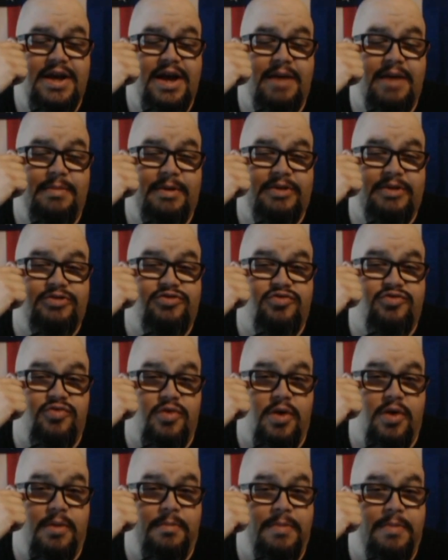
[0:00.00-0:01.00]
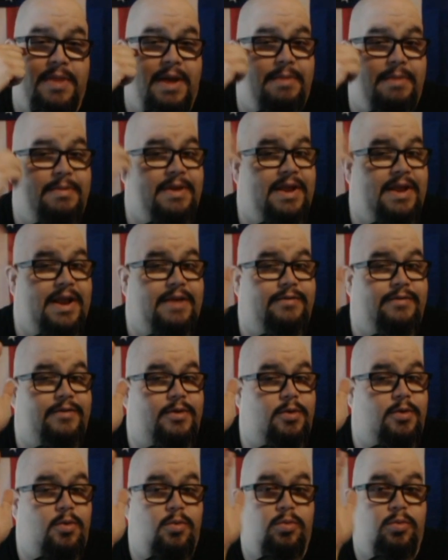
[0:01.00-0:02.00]
about Trump not being able
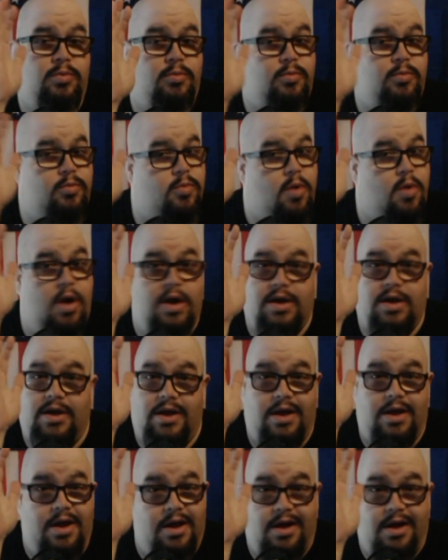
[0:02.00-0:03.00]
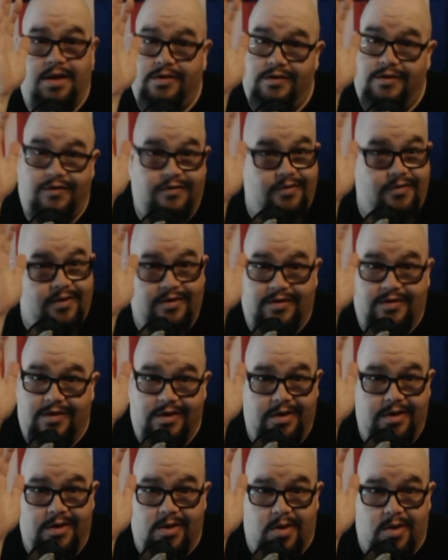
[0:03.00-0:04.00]
to walk on the streets
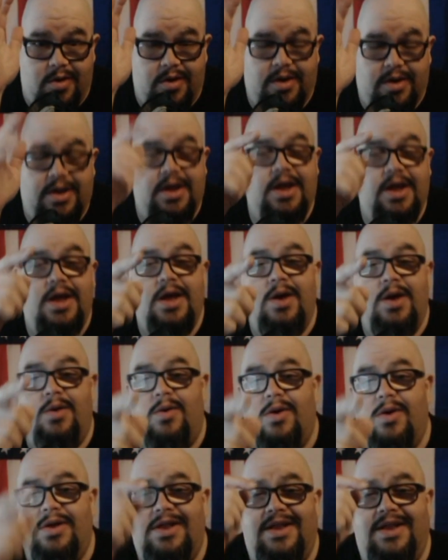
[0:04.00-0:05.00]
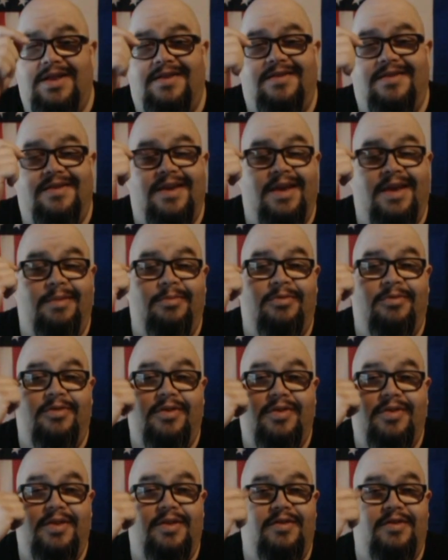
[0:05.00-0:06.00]
of New York, well, it seems
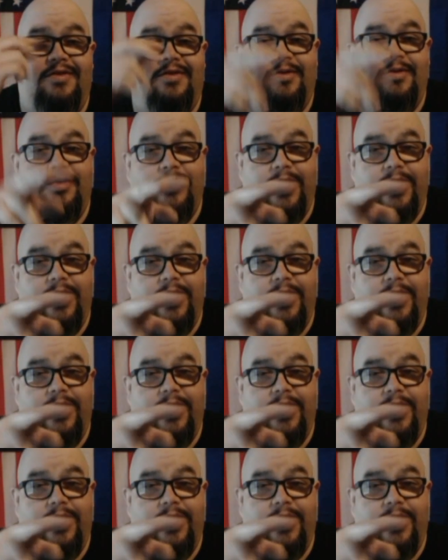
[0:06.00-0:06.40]
that these two